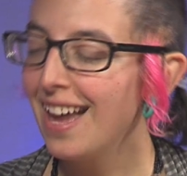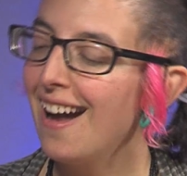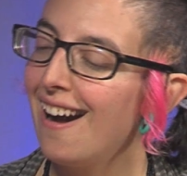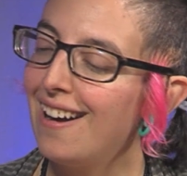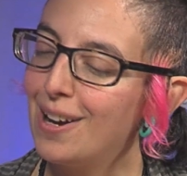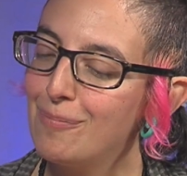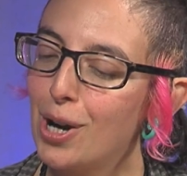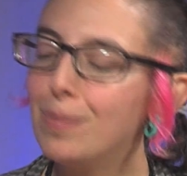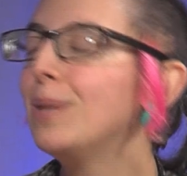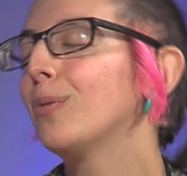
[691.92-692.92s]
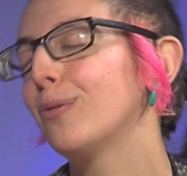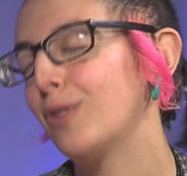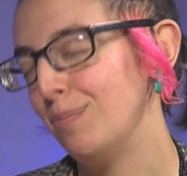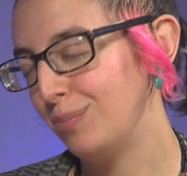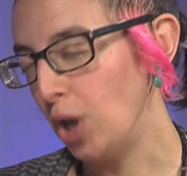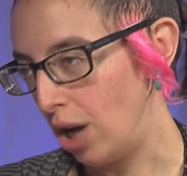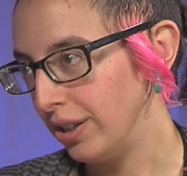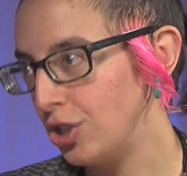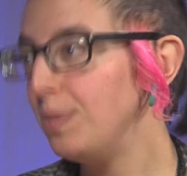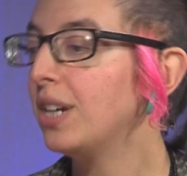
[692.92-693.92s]
book, are people from
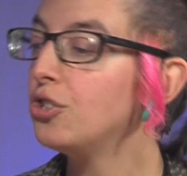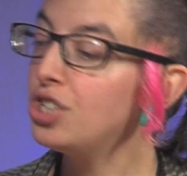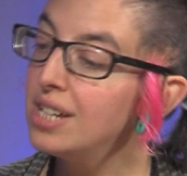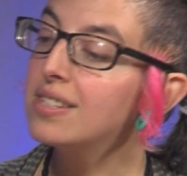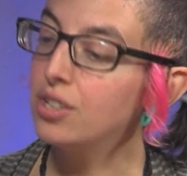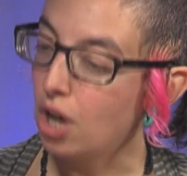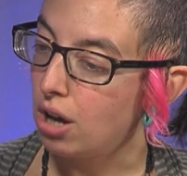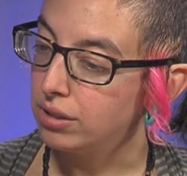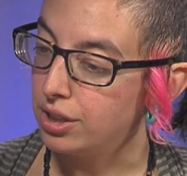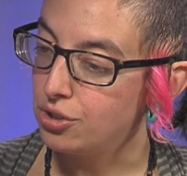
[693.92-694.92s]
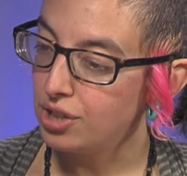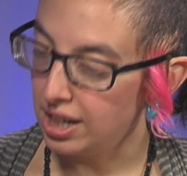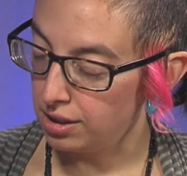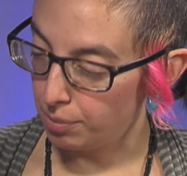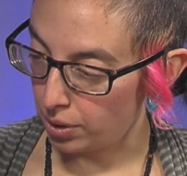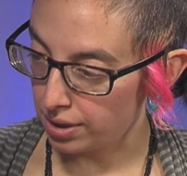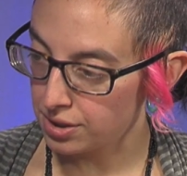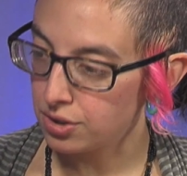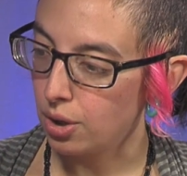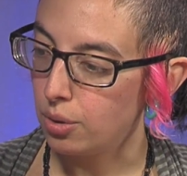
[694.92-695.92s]
college, because she's in college in the book,
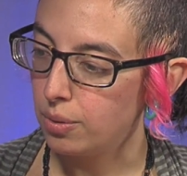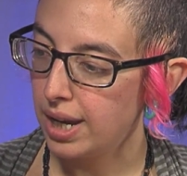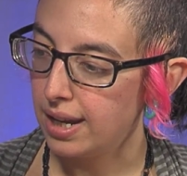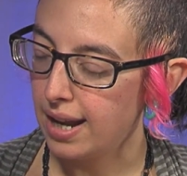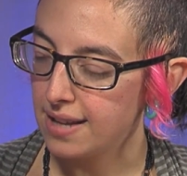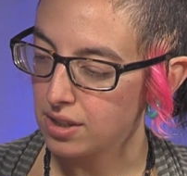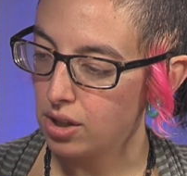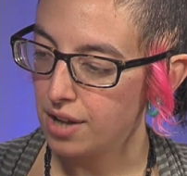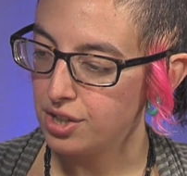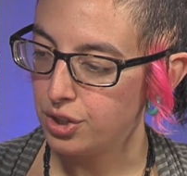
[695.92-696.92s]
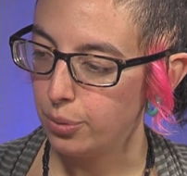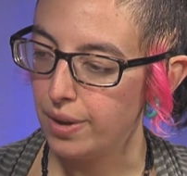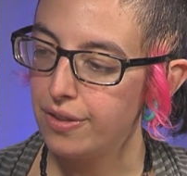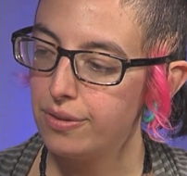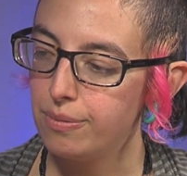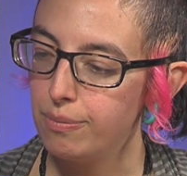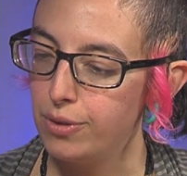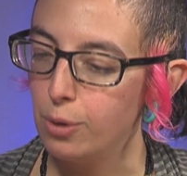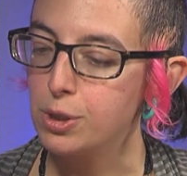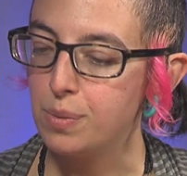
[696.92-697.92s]
so it has a lot to do with
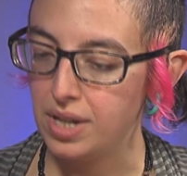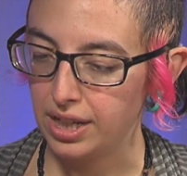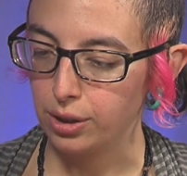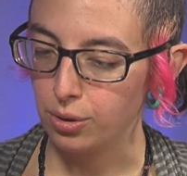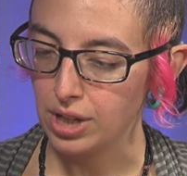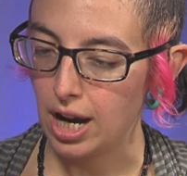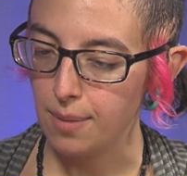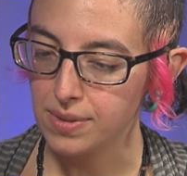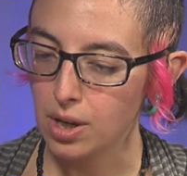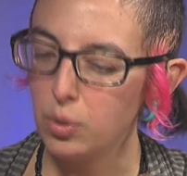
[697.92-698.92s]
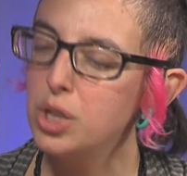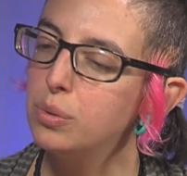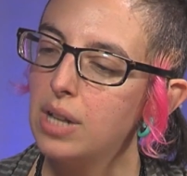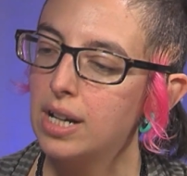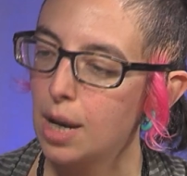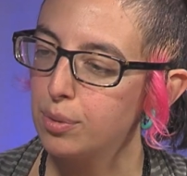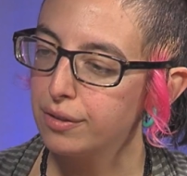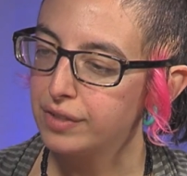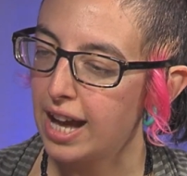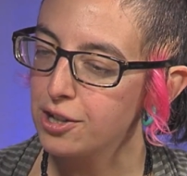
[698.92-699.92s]
those particular times. We do a couple
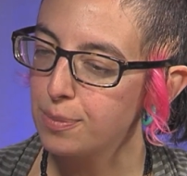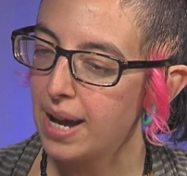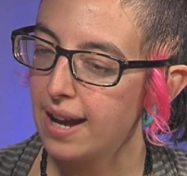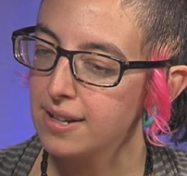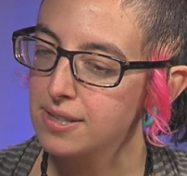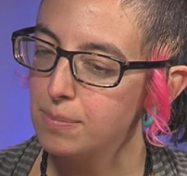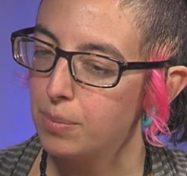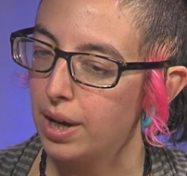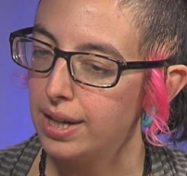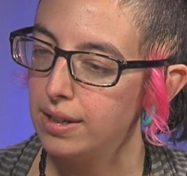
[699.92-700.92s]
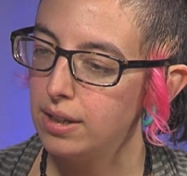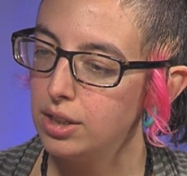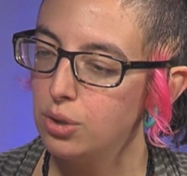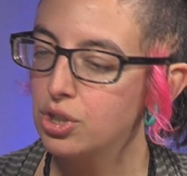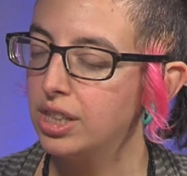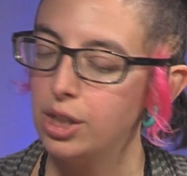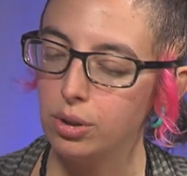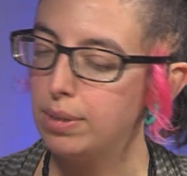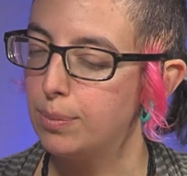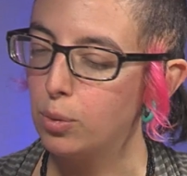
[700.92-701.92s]
of flashbacks, but usually the
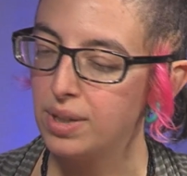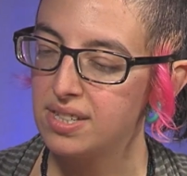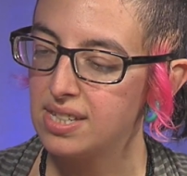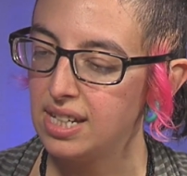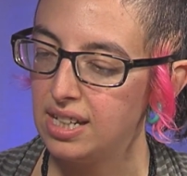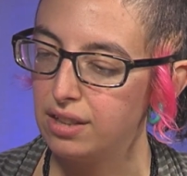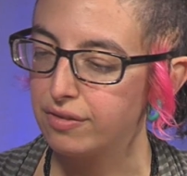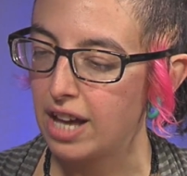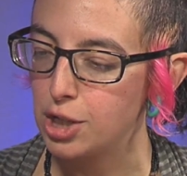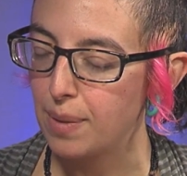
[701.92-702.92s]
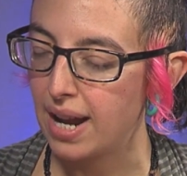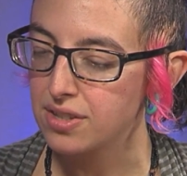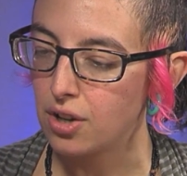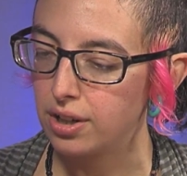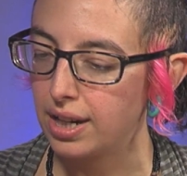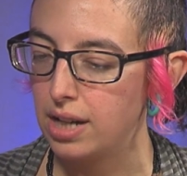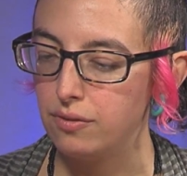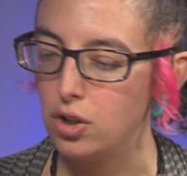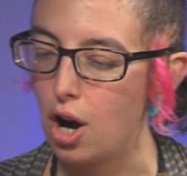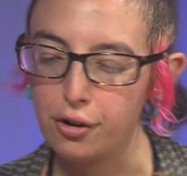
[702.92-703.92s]
only people we see in the flashbacks are kind
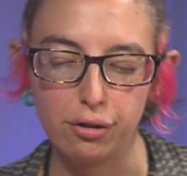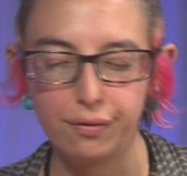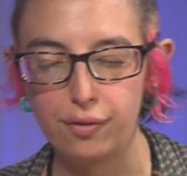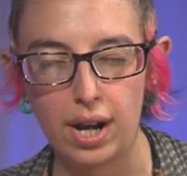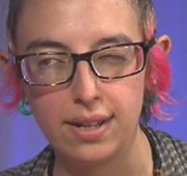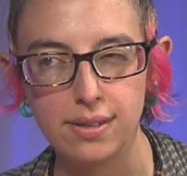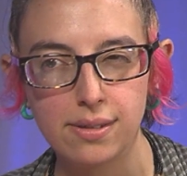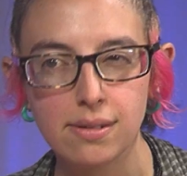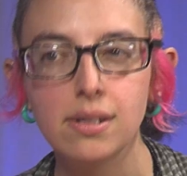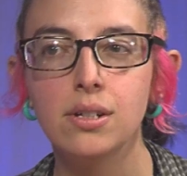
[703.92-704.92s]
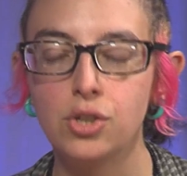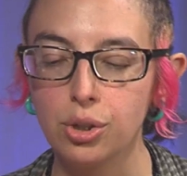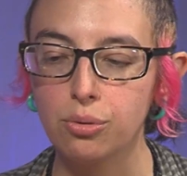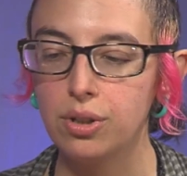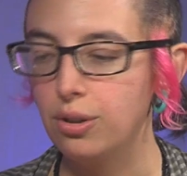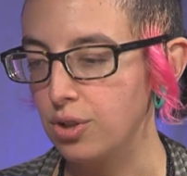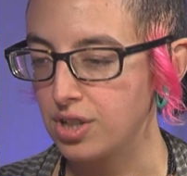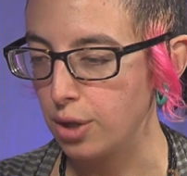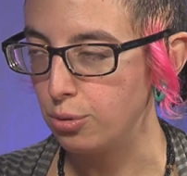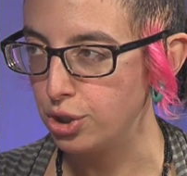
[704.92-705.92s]
of not her friends' children. They're
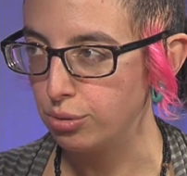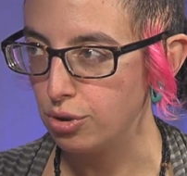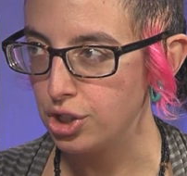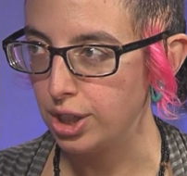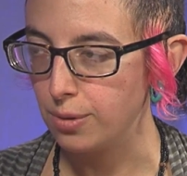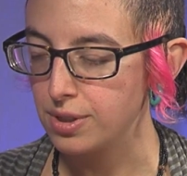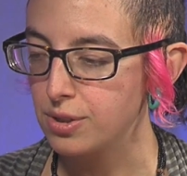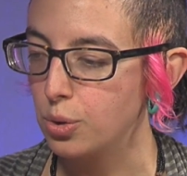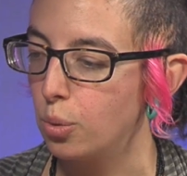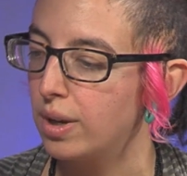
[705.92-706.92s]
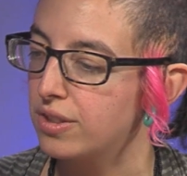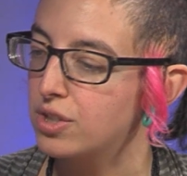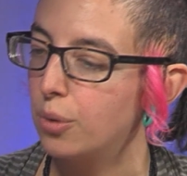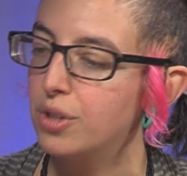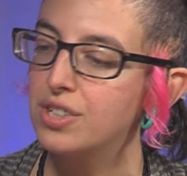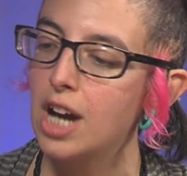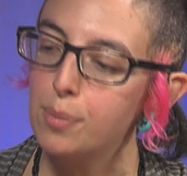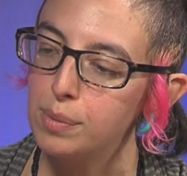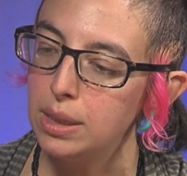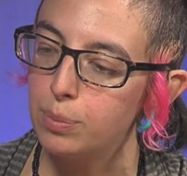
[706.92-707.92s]
just other children she goes to school with. So there's a
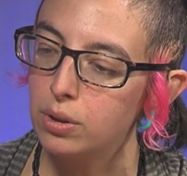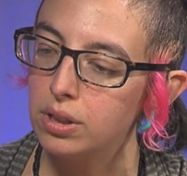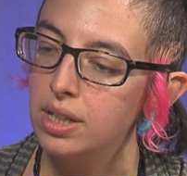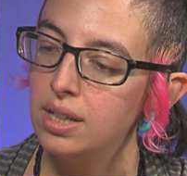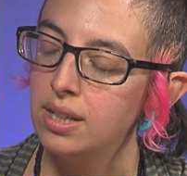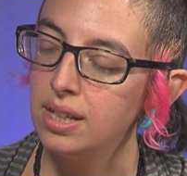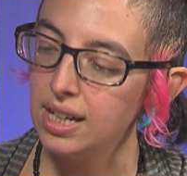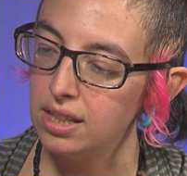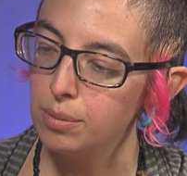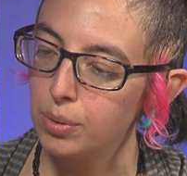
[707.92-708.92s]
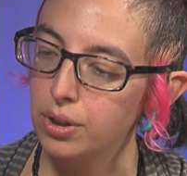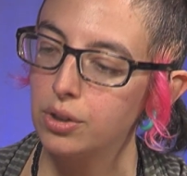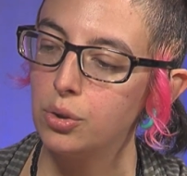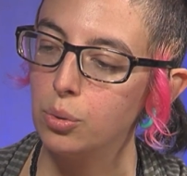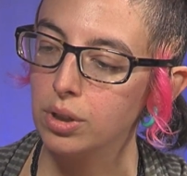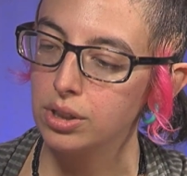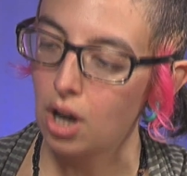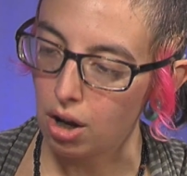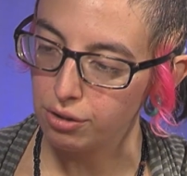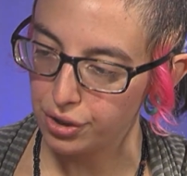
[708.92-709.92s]
couple people in the book who are
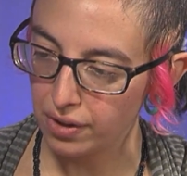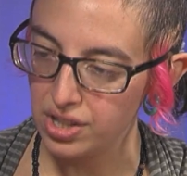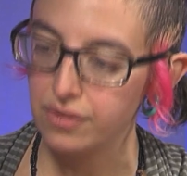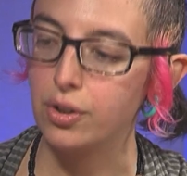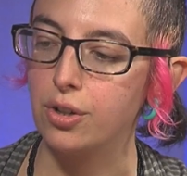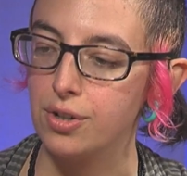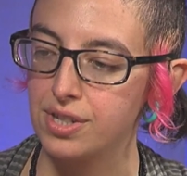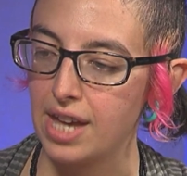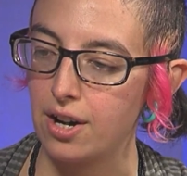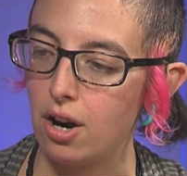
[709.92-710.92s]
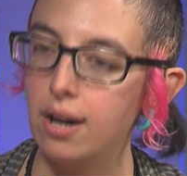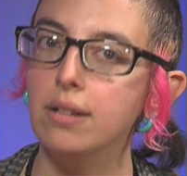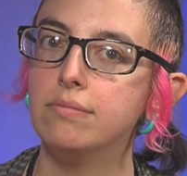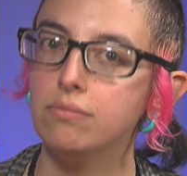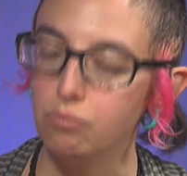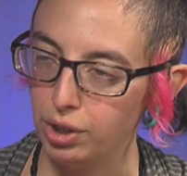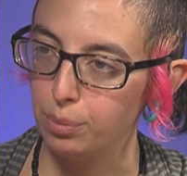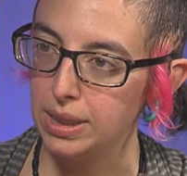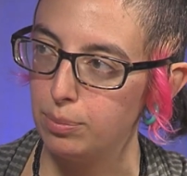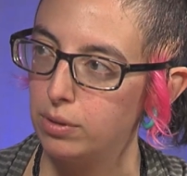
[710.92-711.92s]
college friends of hers that are real
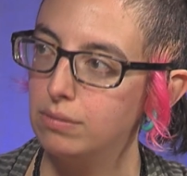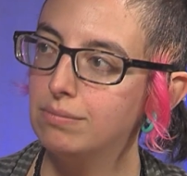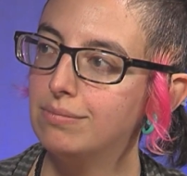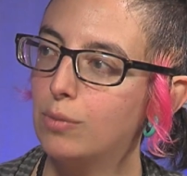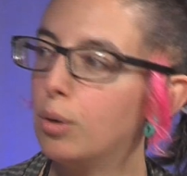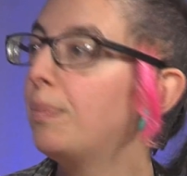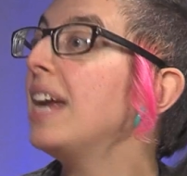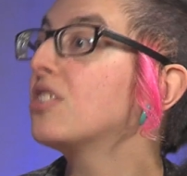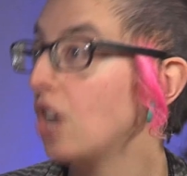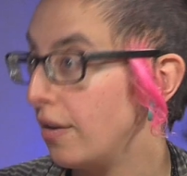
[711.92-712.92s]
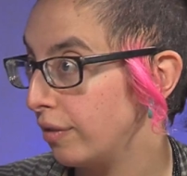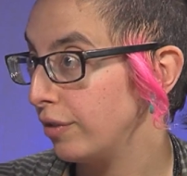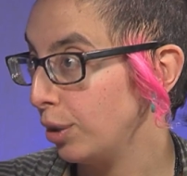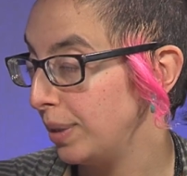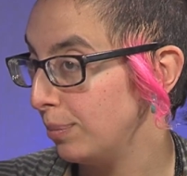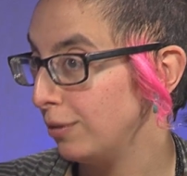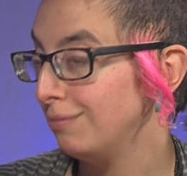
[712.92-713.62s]
people, or based off of real people.